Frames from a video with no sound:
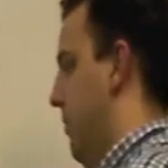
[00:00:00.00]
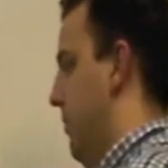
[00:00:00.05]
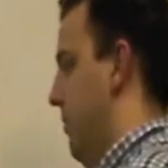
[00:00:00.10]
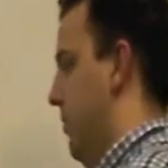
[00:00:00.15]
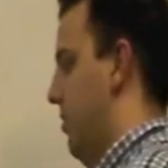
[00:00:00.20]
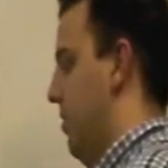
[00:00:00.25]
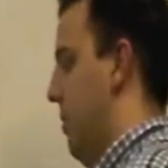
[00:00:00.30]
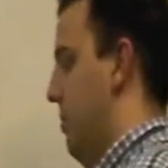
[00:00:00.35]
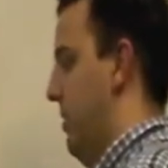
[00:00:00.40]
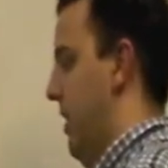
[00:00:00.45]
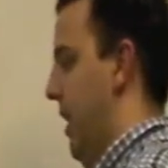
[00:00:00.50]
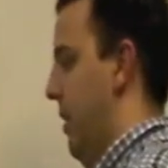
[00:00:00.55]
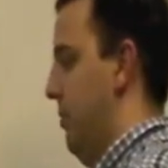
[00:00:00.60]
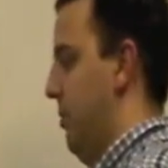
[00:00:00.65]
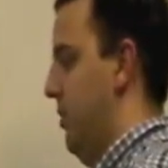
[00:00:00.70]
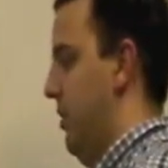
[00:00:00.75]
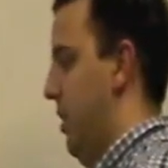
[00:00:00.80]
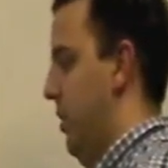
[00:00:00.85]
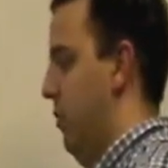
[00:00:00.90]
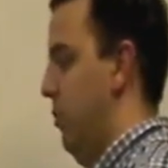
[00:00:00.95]

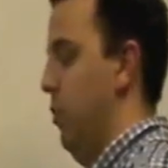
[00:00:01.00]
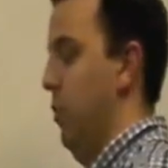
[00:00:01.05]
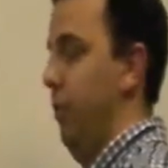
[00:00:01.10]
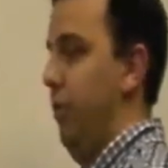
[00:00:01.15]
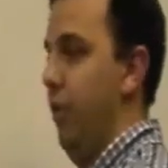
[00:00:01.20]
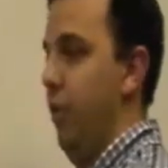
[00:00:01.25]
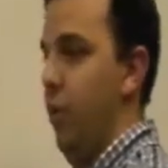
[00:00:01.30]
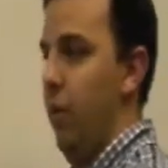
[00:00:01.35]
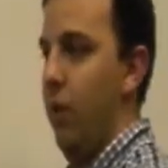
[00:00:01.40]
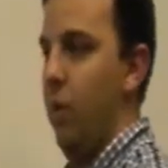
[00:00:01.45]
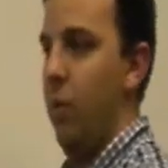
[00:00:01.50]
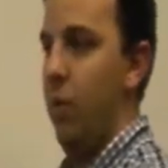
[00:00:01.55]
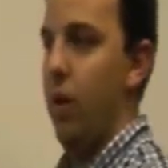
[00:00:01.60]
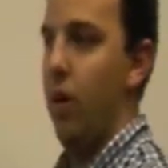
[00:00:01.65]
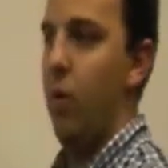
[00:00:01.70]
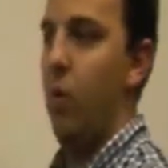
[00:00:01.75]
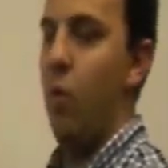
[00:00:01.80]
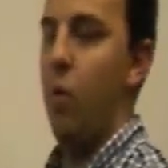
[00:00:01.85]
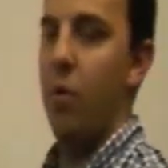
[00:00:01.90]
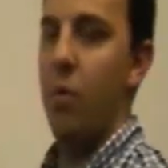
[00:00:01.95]
Sometimes teams will do it when
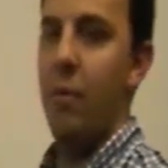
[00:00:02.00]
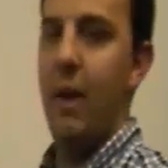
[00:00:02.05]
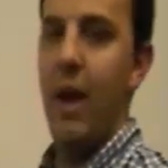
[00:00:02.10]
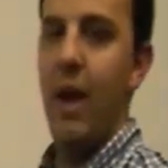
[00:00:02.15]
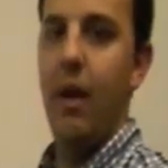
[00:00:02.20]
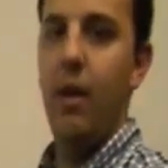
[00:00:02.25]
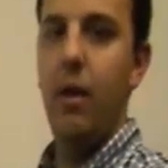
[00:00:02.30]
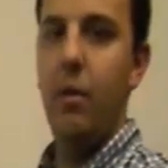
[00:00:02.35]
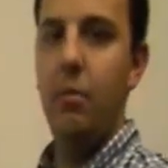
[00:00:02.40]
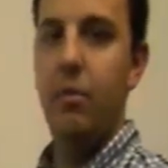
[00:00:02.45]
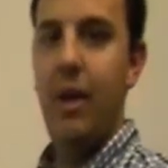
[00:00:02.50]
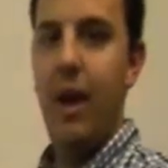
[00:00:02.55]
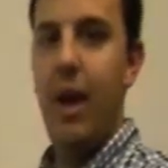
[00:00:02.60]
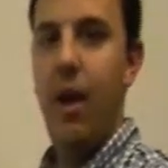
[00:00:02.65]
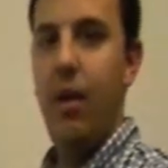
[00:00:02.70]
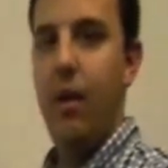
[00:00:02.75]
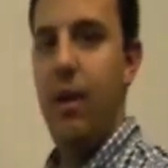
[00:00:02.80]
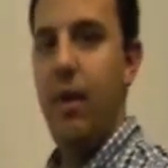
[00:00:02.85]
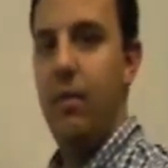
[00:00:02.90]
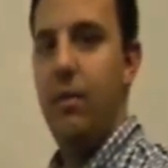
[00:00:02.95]
a quarterback comes
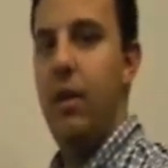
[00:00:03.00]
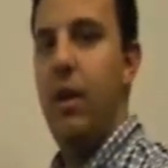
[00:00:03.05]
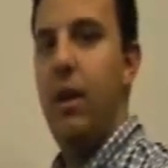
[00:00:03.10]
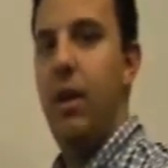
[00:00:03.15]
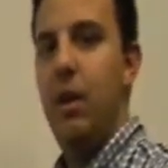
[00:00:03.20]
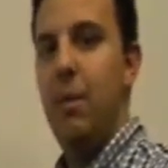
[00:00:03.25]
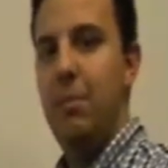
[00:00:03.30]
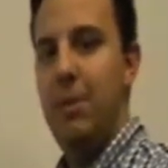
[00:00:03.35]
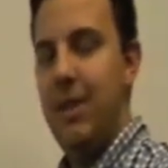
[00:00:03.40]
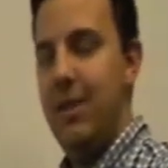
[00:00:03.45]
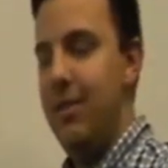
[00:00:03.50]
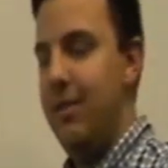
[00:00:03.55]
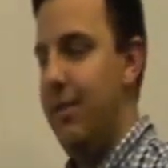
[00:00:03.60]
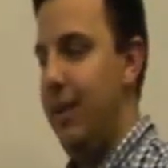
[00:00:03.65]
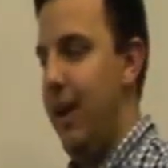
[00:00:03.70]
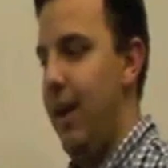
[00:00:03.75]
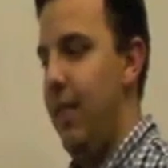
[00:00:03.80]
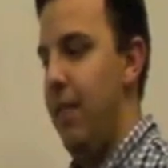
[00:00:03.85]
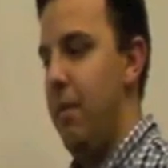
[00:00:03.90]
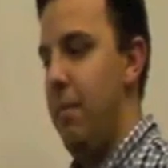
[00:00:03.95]
out and he's in an empty
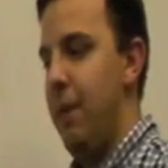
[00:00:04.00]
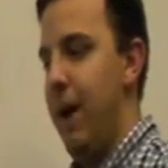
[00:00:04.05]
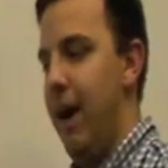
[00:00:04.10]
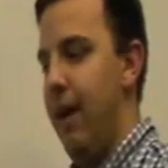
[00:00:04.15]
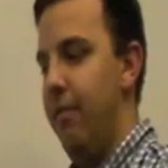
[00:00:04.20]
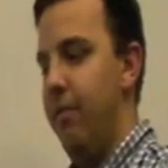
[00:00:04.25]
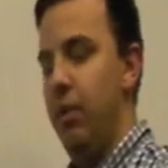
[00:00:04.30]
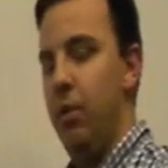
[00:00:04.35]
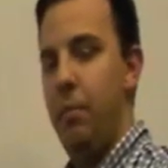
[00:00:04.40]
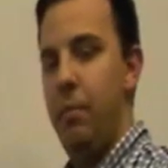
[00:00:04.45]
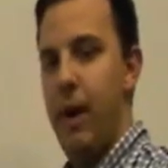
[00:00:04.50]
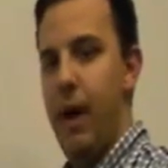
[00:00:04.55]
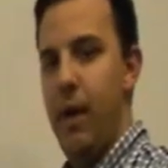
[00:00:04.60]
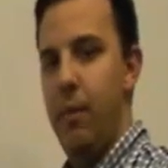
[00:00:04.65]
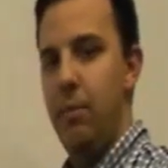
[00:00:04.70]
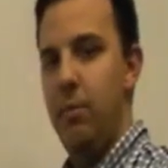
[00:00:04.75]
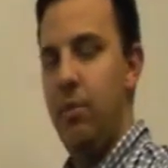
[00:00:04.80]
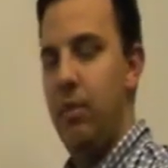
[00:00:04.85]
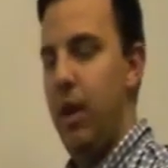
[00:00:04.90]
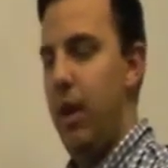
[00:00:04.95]
set in the backfield by
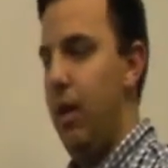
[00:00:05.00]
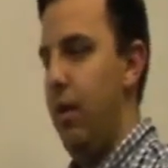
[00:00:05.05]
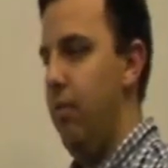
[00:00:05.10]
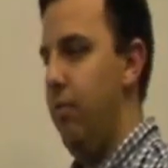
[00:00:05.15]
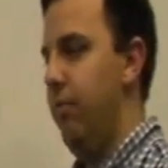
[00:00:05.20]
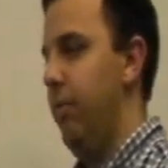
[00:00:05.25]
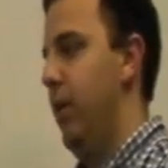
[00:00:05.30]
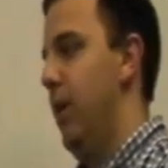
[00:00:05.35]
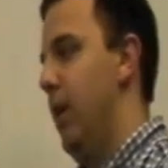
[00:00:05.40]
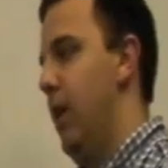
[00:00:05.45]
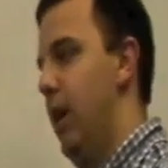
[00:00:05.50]
himself.